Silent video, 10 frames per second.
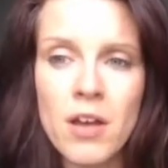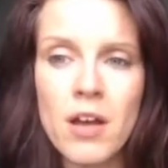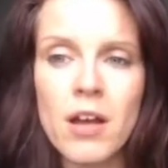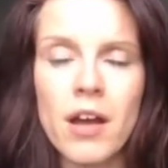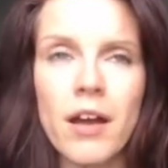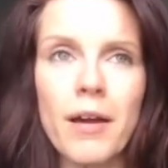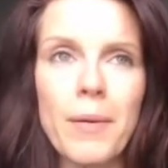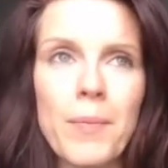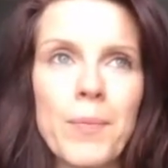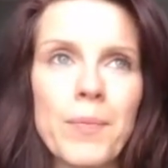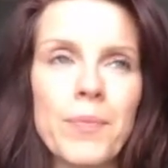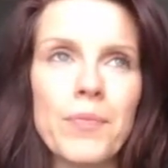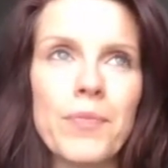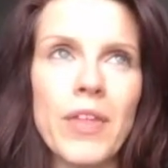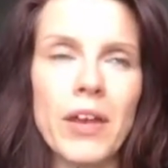Um,
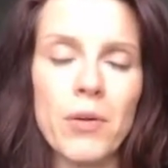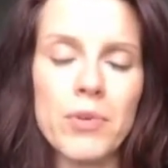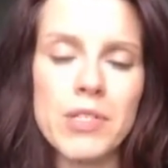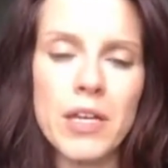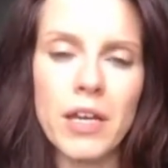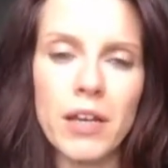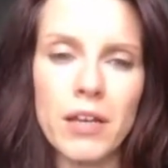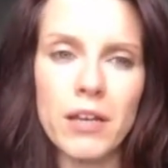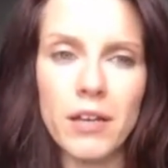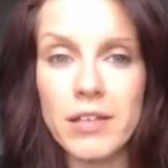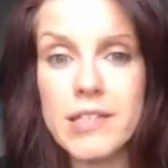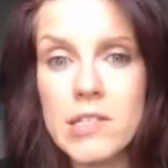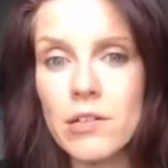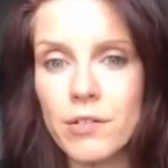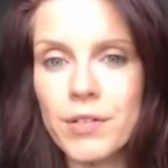that I was in and
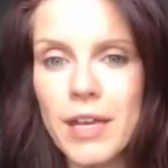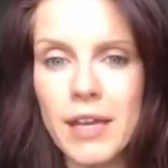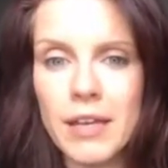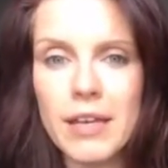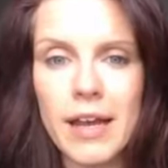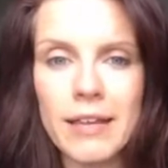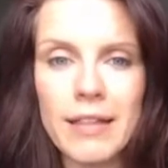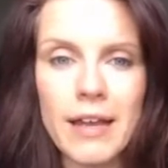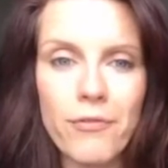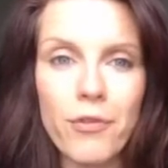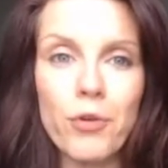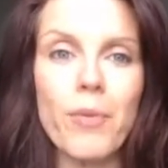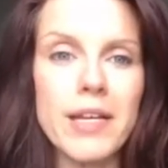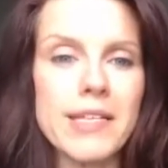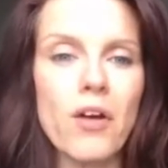still in, I, I, for
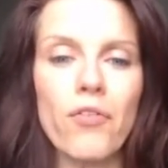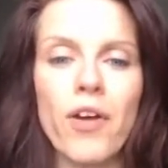myself,